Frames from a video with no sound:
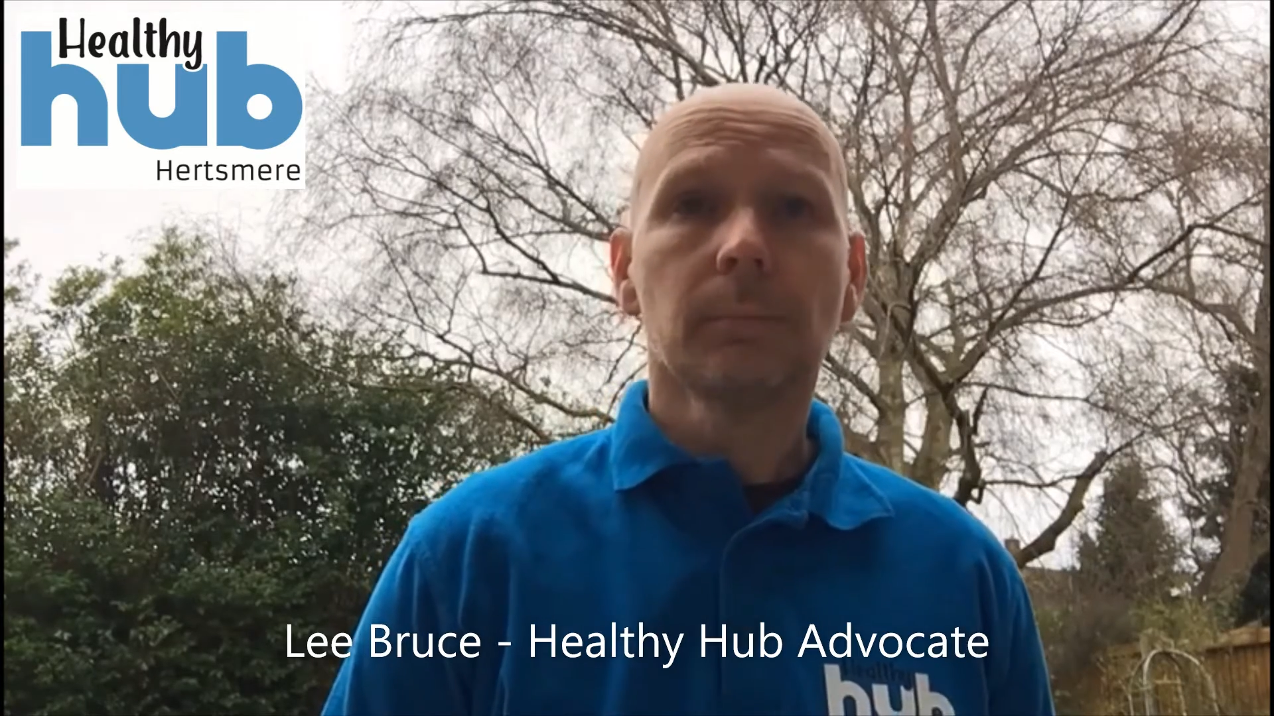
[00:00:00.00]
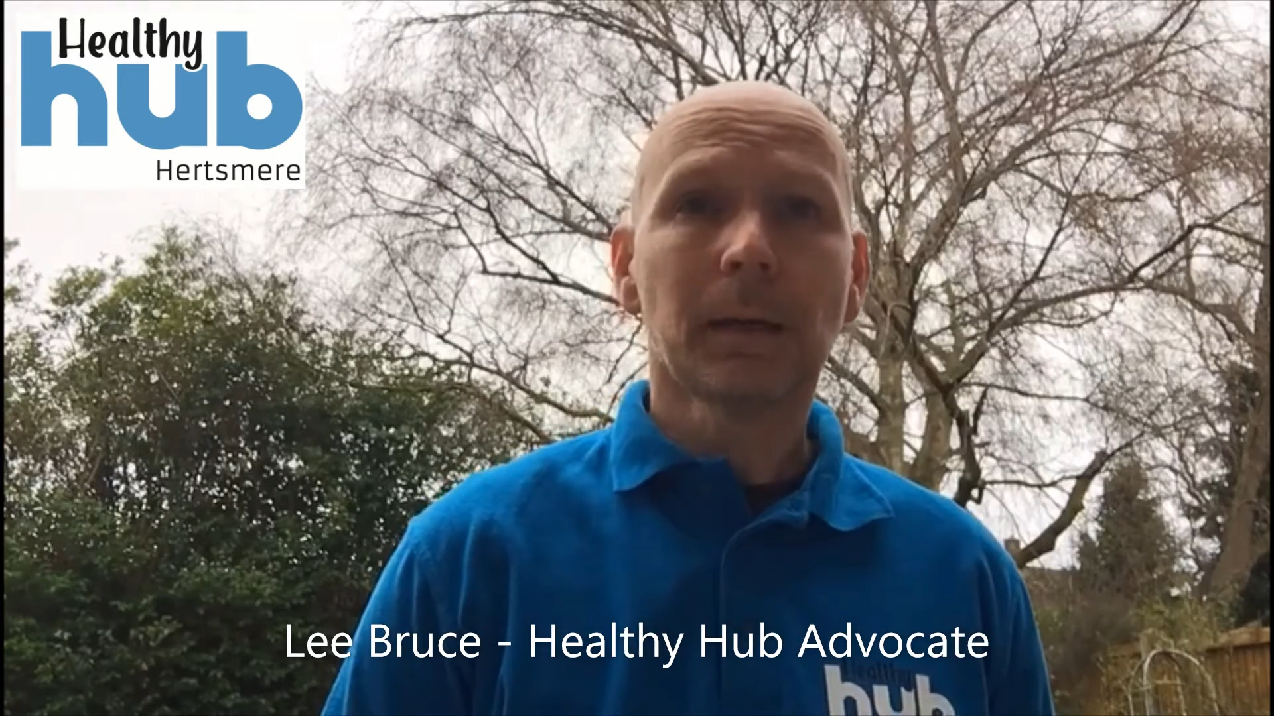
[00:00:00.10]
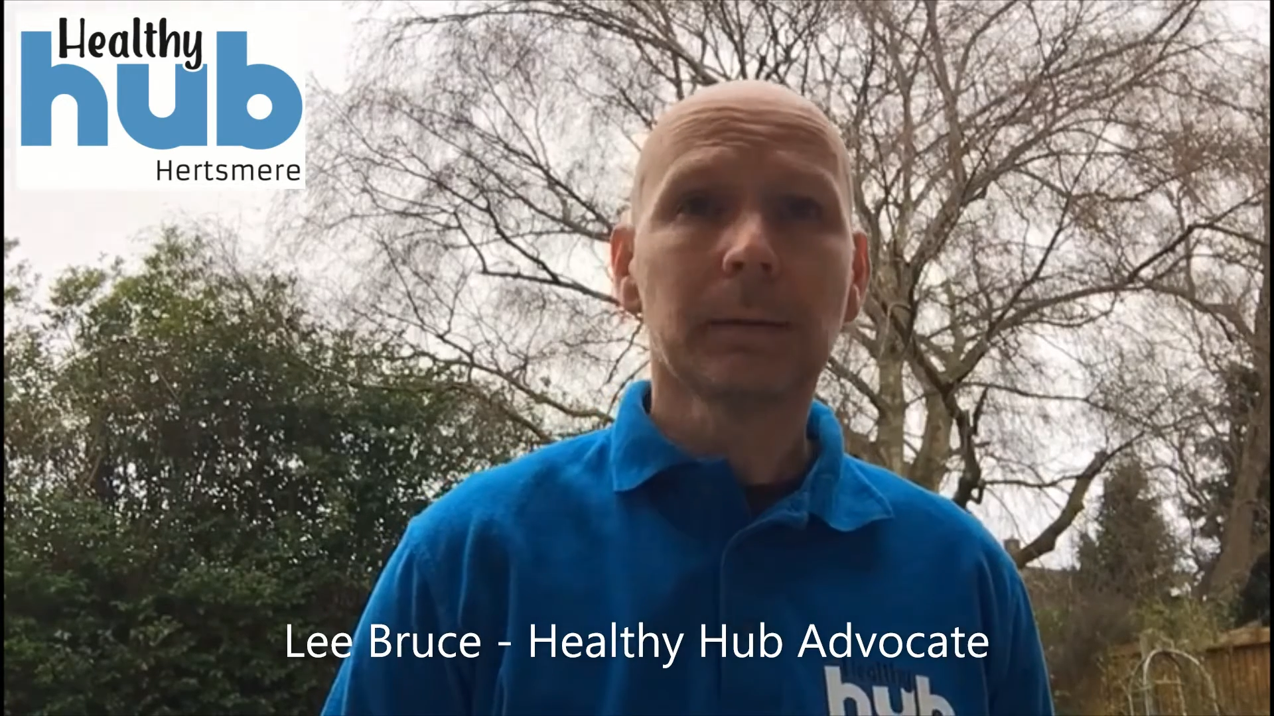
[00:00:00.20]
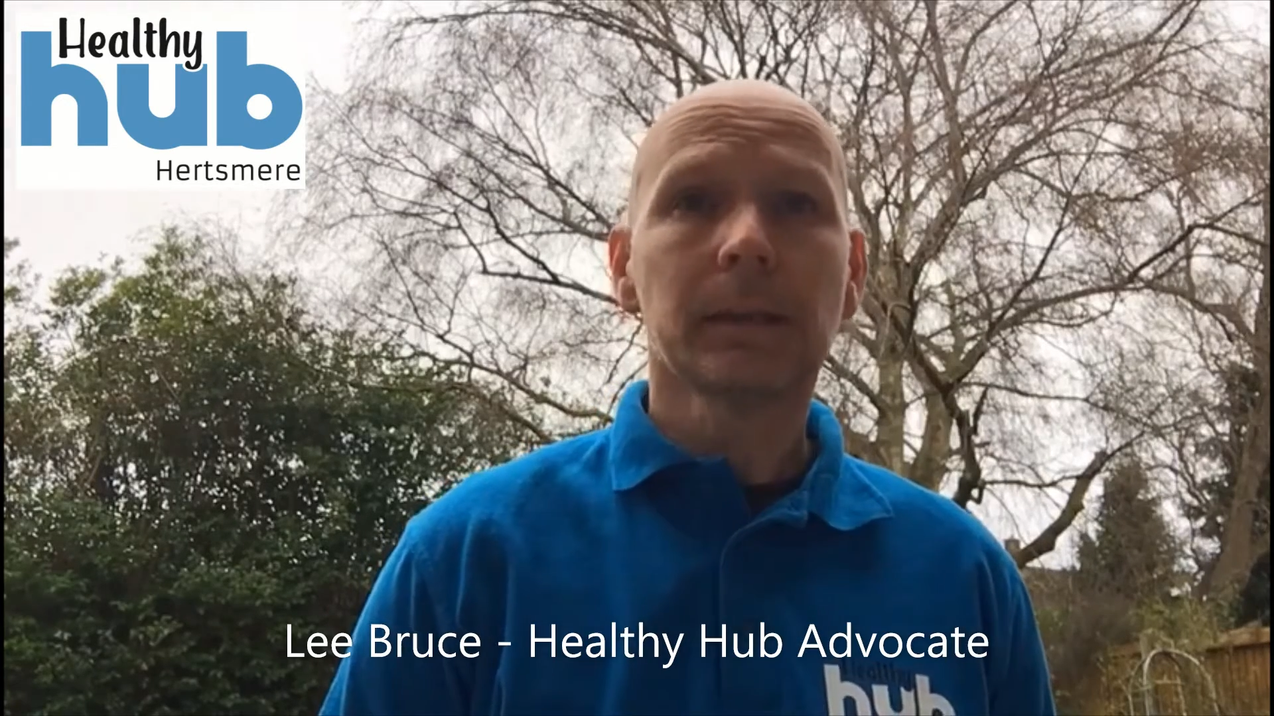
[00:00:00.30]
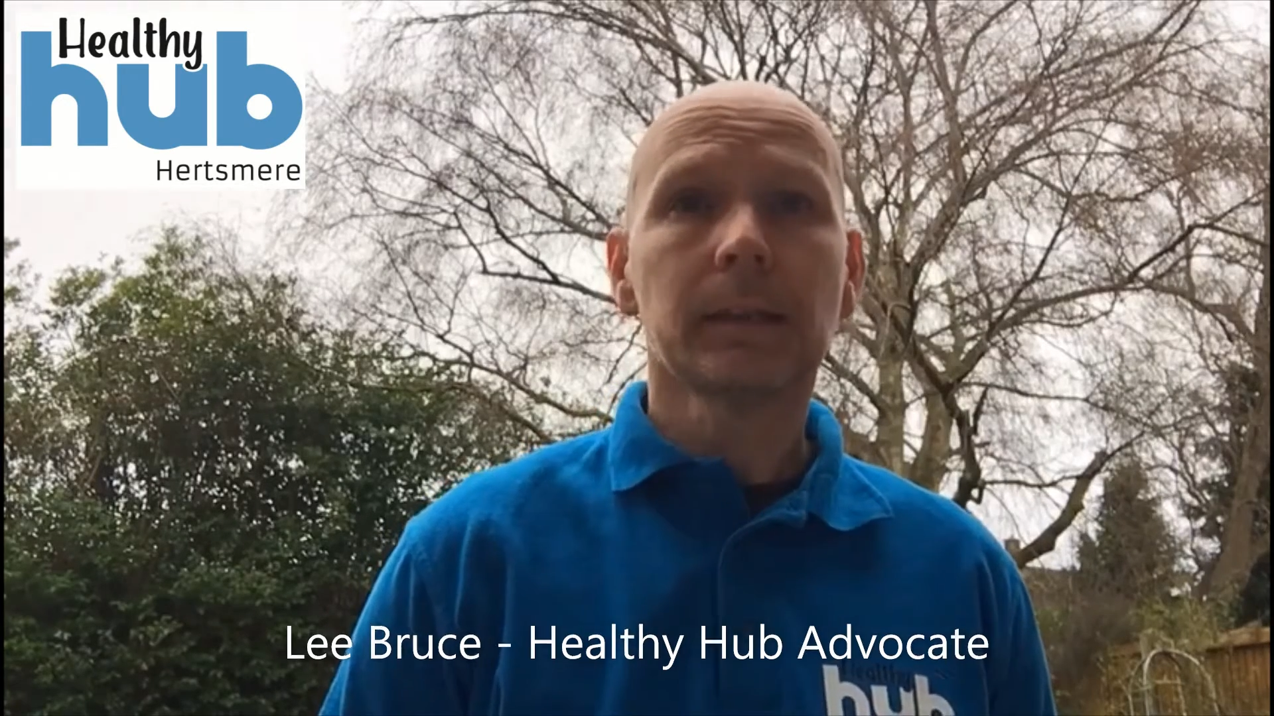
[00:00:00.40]

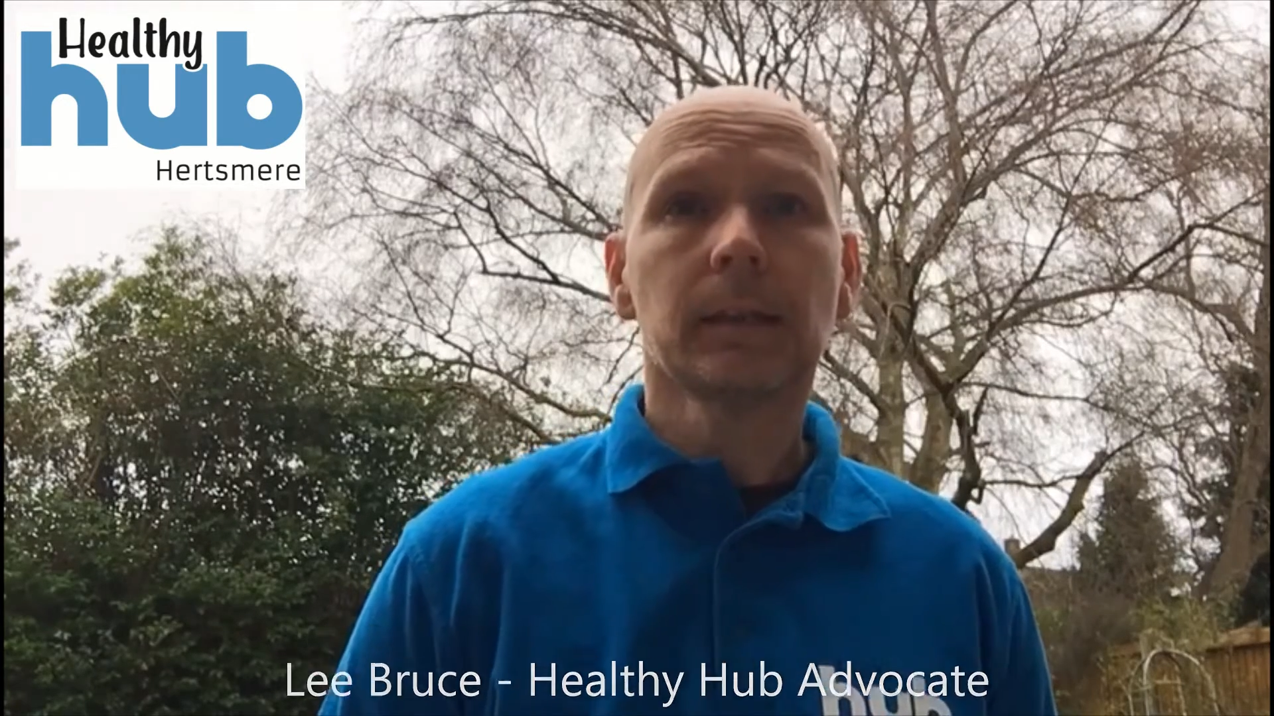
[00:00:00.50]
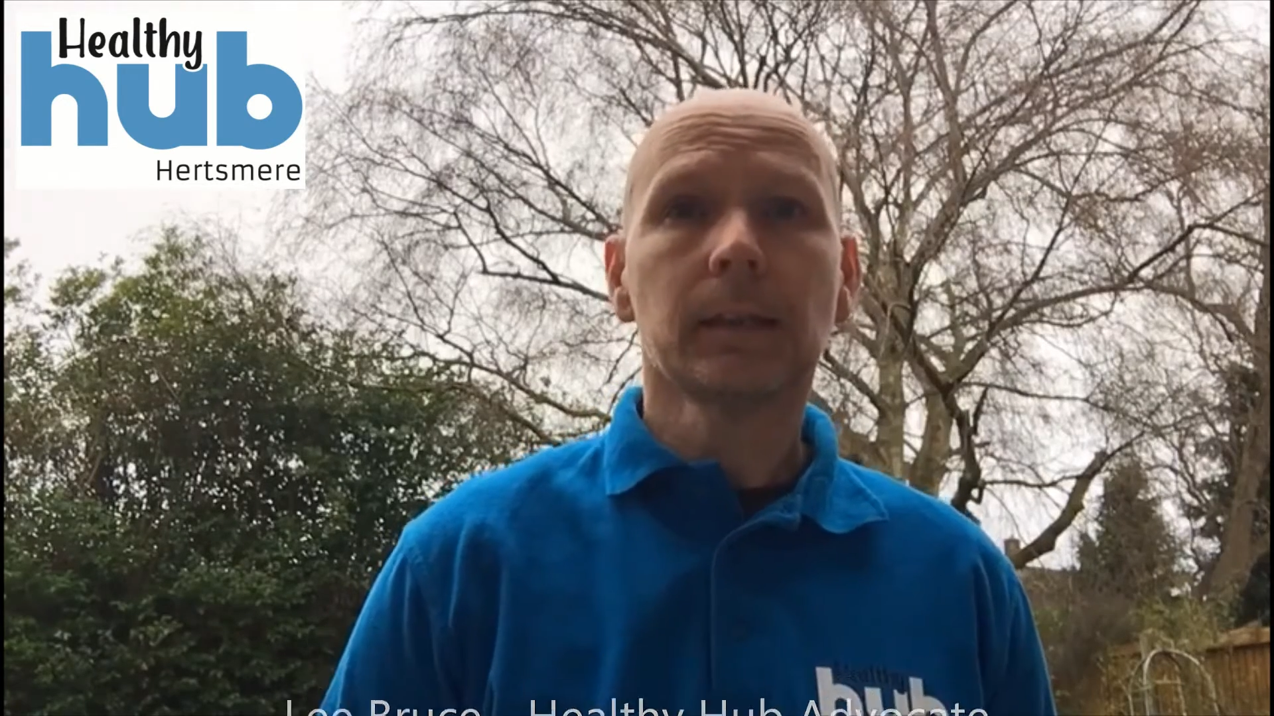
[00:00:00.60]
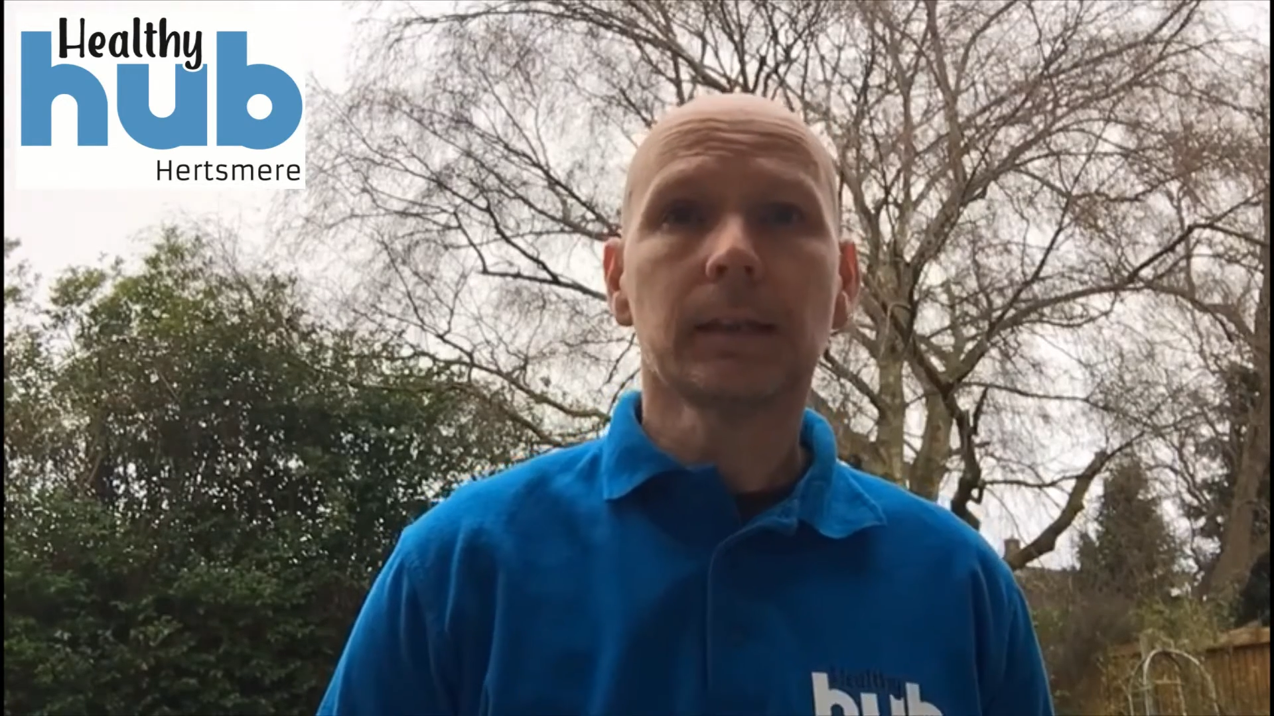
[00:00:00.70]
may make it